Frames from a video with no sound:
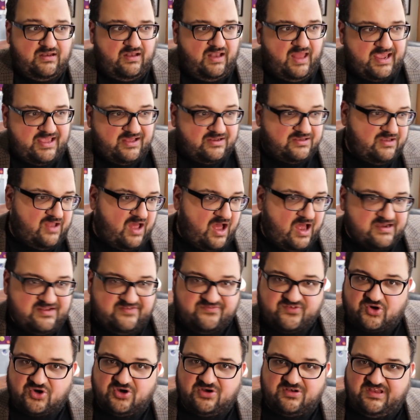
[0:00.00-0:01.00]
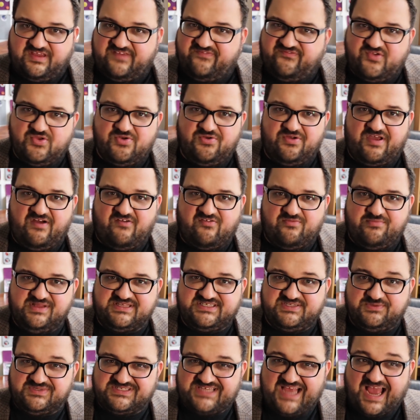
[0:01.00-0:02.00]
And like a lot of early feudal
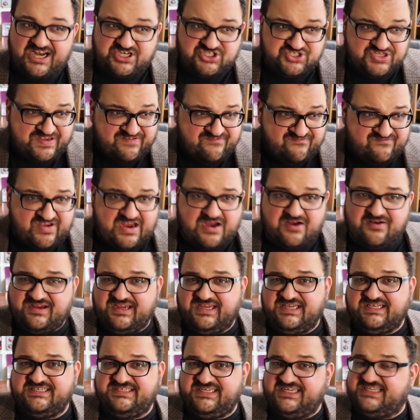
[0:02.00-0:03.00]
governments, it was actually very